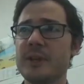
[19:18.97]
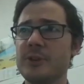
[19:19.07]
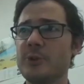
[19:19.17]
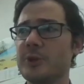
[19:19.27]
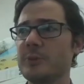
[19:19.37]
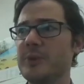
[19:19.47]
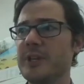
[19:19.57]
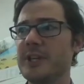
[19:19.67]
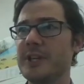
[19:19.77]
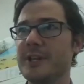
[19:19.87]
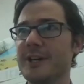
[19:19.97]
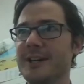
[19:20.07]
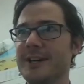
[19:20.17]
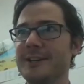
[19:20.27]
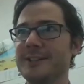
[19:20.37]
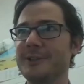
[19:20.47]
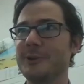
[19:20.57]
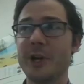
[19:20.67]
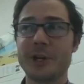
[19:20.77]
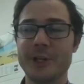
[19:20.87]
You could be,
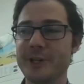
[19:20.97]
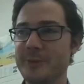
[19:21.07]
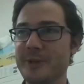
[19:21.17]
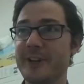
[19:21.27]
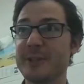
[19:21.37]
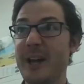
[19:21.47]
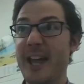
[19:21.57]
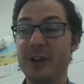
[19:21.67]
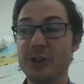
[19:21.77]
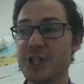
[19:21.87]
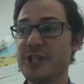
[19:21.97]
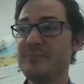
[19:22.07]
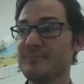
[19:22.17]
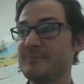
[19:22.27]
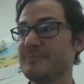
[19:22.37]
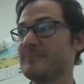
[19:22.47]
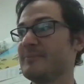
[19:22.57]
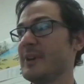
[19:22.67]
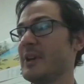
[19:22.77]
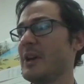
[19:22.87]
your water clarity could be affected by algae.
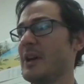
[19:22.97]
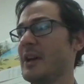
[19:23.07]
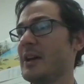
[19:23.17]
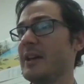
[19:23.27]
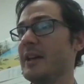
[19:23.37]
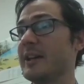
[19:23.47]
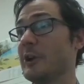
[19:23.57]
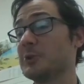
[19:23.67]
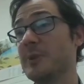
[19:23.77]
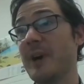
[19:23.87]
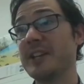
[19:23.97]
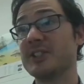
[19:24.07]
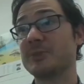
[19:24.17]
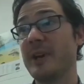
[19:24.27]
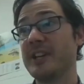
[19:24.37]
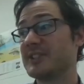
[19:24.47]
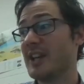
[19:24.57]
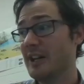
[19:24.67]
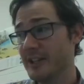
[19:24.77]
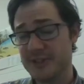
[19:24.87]
It could also be by suspended
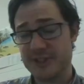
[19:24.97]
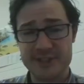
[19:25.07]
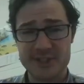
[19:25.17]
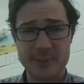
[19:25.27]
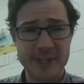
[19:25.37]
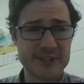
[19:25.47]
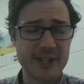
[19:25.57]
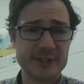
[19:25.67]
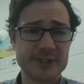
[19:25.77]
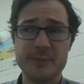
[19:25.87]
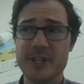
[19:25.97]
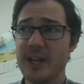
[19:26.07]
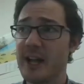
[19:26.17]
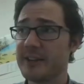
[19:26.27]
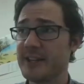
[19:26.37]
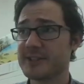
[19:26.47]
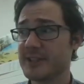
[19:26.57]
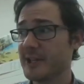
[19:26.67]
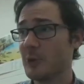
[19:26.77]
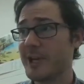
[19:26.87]
solids, and suspended solids can be a lot of things
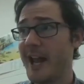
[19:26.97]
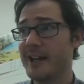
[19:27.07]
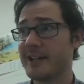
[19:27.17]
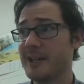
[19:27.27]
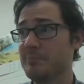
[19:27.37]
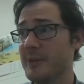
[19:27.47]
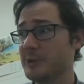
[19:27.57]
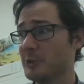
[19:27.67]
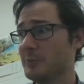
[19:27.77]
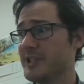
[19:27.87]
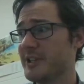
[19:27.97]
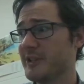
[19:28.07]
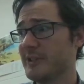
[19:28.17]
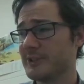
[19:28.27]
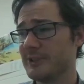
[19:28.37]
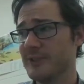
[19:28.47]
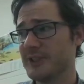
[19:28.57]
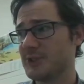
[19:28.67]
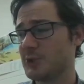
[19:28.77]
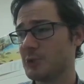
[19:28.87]
like organic and mineral material. So
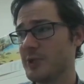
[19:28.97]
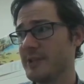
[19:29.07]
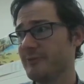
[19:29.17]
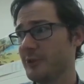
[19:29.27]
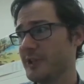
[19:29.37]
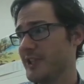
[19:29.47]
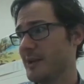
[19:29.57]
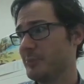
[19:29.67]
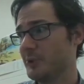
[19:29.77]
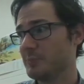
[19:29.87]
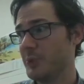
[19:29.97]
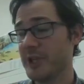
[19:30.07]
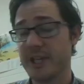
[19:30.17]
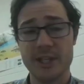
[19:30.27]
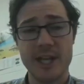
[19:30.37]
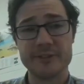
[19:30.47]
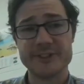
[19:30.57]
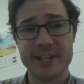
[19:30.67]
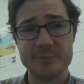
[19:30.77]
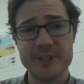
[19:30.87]
this stream, for example, is putting in a lot of
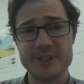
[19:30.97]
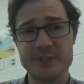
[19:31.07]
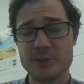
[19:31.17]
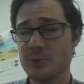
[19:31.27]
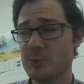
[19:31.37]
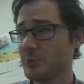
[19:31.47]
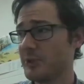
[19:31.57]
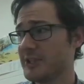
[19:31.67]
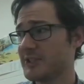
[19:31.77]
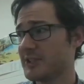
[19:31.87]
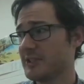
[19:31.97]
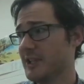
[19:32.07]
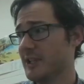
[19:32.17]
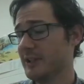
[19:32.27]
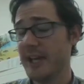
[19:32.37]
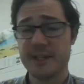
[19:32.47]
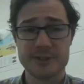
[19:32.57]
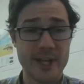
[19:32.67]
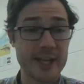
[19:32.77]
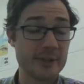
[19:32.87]
sediment into this lake,
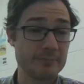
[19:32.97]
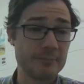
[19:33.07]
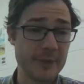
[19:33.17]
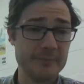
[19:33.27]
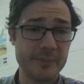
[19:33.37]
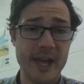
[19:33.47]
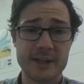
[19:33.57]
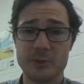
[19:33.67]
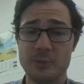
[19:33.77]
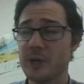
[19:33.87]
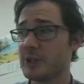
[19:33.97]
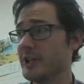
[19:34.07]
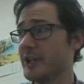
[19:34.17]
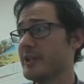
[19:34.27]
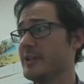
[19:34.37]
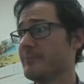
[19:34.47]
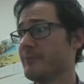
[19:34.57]
so that could impact the water clarity.